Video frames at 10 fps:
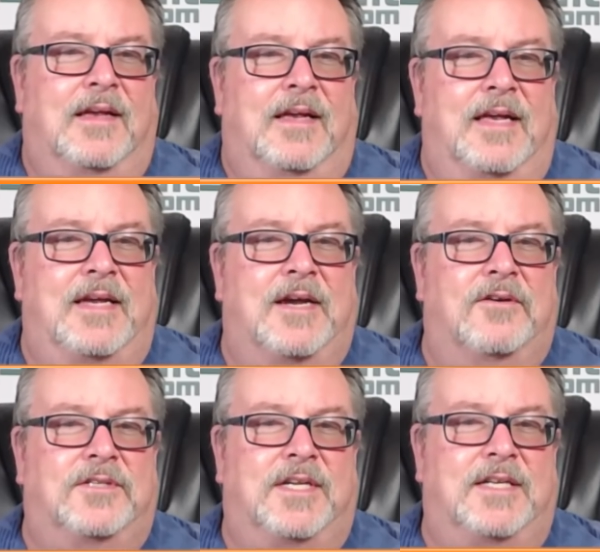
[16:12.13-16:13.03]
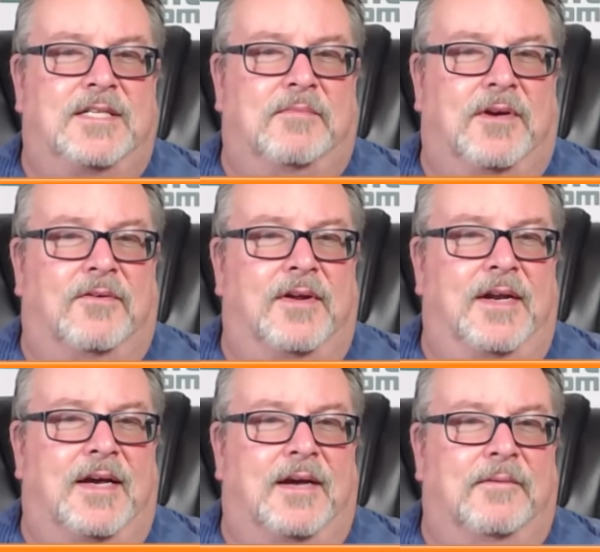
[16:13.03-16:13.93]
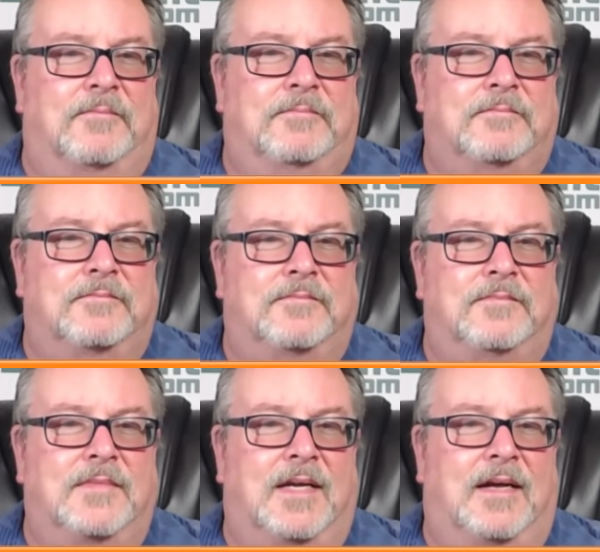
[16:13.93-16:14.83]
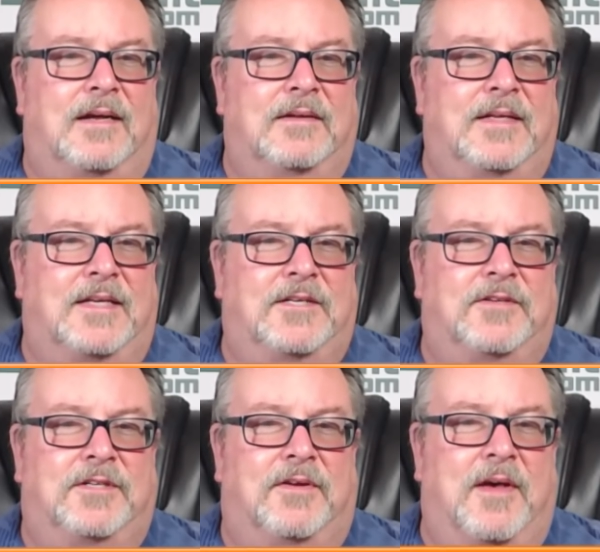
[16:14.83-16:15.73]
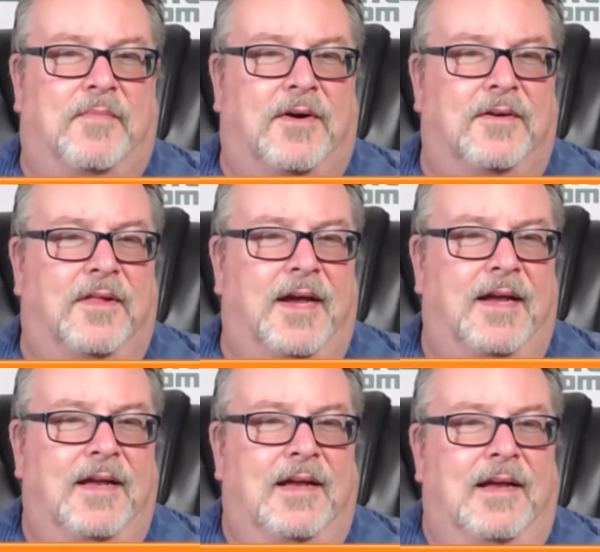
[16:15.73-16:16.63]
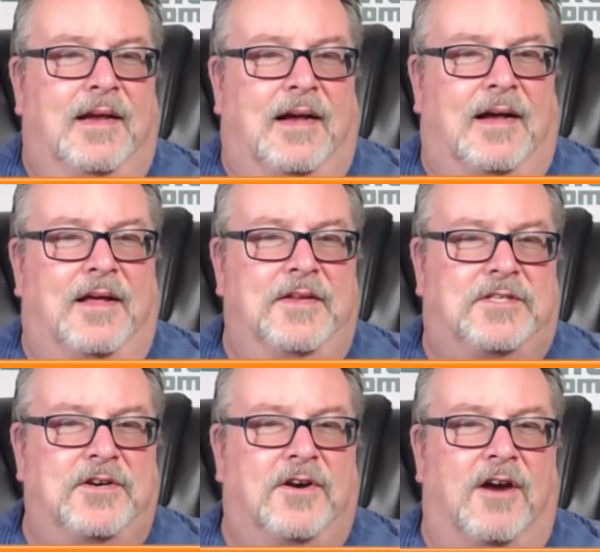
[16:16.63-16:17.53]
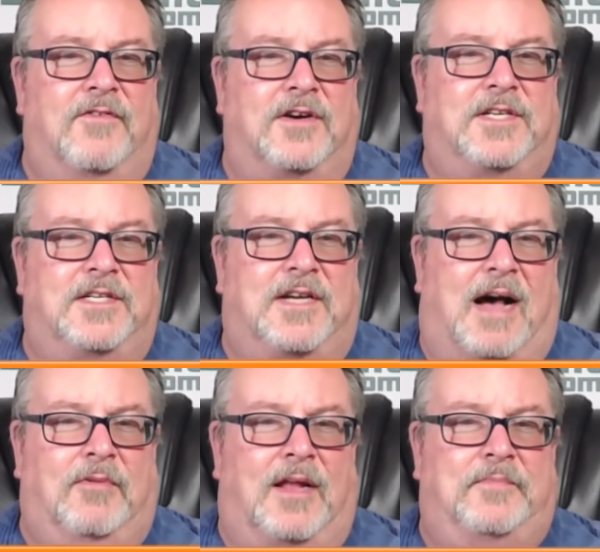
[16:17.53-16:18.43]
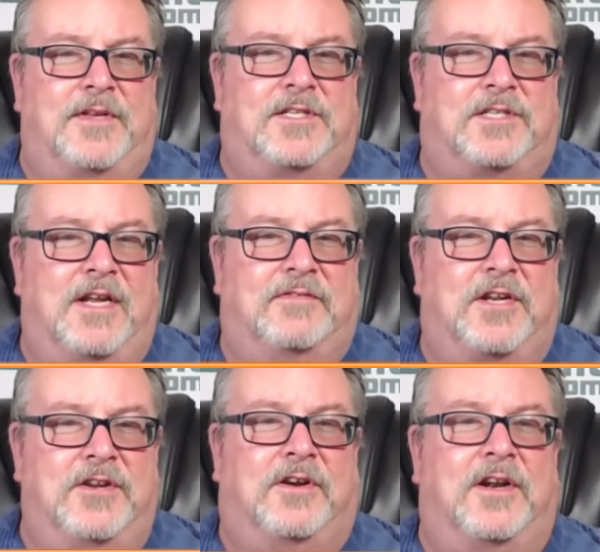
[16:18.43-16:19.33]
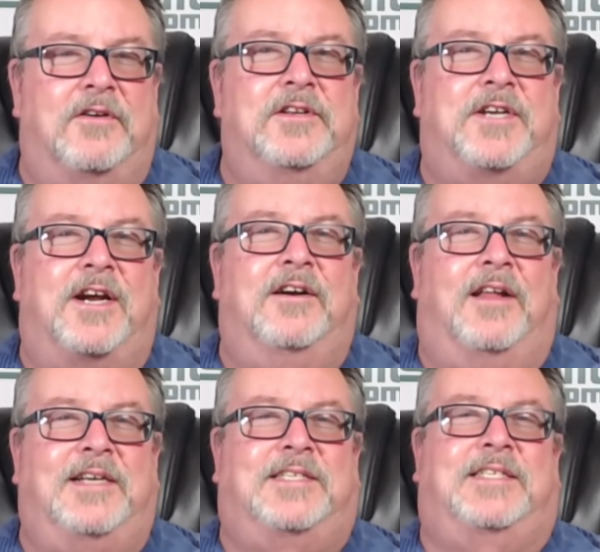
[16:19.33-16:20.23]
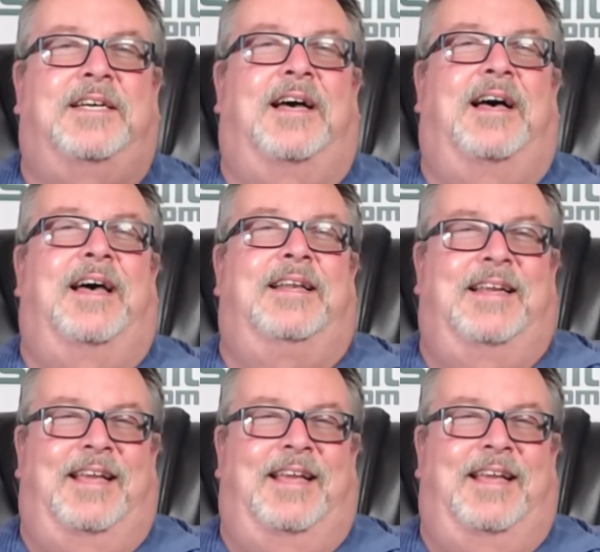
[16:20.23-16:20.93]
he goes, ends up going, uh, uh yeah, two and two on that parlay. Uh, the astute aardvark said, "Gobble up these sniffs, and you can own a chair like Scott."